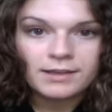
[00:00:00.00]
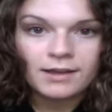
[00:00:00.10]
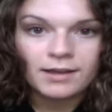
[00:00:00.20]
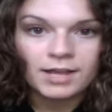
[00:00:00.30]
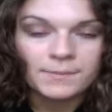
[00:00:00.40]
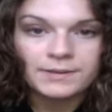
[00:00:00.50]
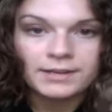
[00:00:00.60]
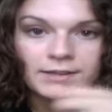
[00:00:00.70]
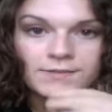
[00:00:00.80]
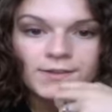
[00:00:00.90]

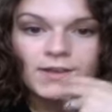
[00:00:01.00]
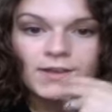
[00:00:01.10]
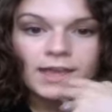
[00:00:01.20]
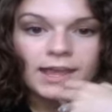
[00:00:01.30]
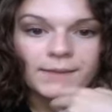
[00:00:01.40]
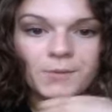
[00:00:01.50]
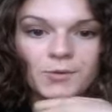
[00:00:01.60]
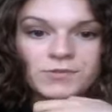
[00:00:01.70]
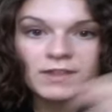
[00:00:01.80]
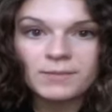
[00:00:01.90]
companies, and
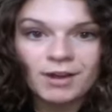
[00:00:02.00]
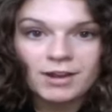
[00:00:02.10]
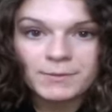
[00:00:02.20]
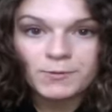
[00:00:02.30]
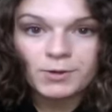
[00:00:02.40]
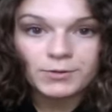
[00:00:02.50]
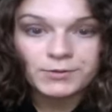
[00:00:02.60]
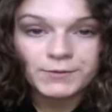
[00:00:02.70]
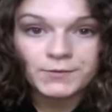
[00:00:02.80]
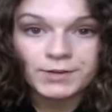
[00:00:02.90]
most of them not even
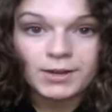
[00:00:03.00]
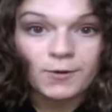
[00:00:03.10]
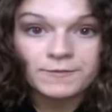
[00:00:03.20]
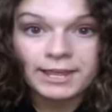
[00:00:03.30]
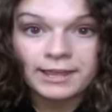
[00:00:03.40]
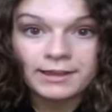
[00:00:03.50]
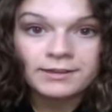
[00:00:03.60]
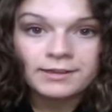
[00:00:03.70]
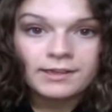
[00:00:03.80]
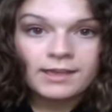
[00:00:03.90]
cruelty-free or vegan,
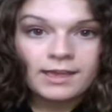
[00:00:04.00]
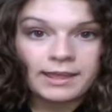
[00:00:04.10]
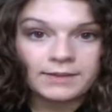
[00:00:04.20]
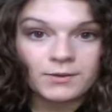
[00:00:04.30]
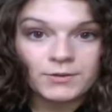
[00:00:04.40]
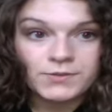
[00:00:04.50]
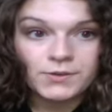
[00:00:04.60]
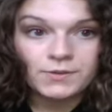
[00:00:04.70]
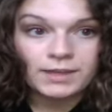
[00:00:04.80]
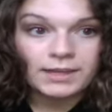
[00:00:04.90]
and
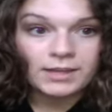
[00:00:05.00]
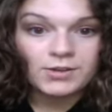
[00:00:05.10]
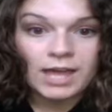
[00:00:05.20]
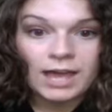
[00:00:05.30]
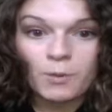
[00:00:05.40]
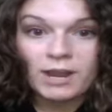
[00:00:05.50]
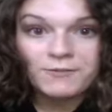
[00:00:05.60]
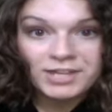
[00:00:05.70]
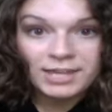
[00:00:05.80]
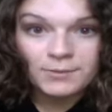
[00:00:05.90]
also they could have
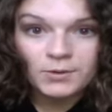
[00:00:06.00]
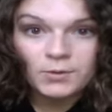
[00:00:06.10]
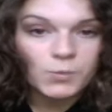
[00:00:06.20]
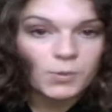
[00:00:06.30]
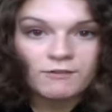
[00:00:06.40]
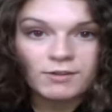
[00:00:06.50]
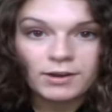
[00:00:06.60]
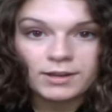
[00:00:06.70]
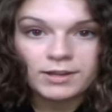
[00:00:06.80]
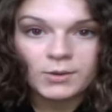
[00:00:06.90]
whatever chemicals or
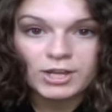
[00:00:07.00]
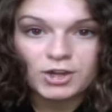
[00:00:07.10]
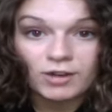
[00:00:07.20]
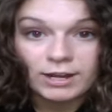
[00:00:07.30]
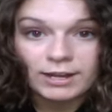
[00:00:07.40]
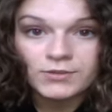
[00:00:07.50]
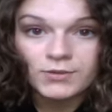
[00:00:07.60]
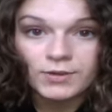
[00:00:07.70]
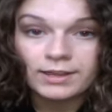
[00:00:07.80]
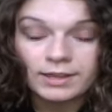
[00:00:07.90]
whatever ingredients
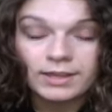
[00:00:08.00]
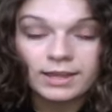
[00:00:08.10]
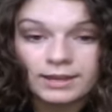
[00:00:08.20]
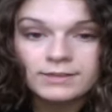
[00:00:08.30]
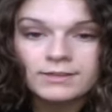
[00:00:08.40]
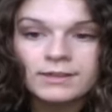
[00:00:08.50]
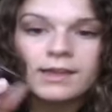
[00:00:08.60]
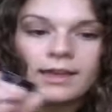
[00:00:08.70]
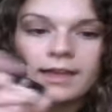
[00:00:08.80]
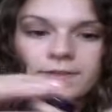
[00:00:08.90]
are in it,
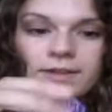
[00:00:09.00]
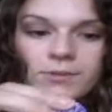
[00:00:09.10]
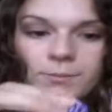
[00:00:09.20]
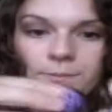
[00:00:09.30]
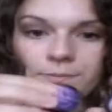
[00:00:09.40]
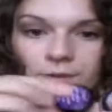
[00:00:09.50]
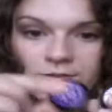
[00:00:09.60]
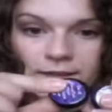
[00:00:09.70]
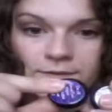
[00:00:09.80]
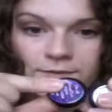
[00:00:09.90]
and these are
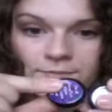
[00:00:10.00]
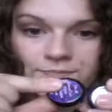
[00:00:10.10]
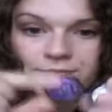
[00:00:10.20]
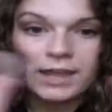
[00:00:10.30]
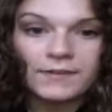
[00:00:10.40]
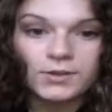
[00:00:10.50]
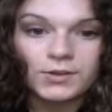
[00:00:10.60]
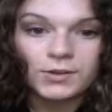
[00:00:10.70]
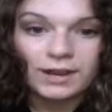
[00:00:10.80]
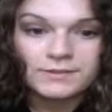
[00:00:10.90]
safe and they're
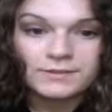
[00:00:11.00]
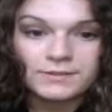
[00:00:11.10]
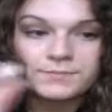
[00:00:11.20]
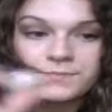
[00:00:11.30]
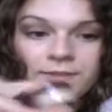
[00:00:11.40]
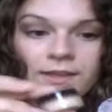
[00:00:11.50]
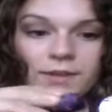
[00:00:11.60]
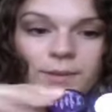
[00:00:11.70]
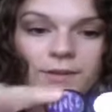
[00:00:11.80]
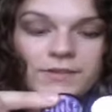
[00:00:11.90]
good priced.
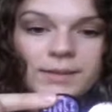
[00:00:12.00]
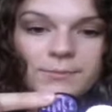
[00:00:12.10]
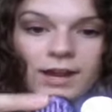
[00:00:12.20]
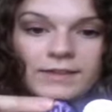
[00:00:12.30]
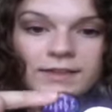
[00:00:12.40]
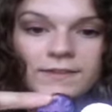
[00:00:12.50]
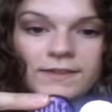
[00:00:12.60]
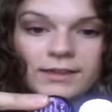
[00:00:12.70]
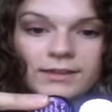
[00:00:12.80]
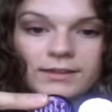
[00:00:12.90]
They're about the same price, I
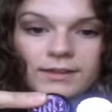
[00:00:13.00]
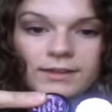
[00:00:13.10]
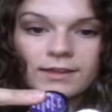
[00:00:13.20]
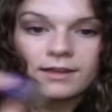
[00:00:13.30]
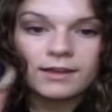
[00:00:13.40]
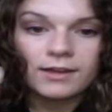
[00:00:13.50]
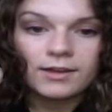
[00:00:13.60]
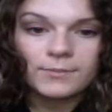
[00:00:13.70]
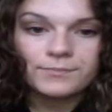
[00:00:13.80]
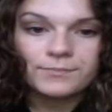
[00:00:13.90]
think.
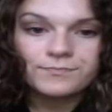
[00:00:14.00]
I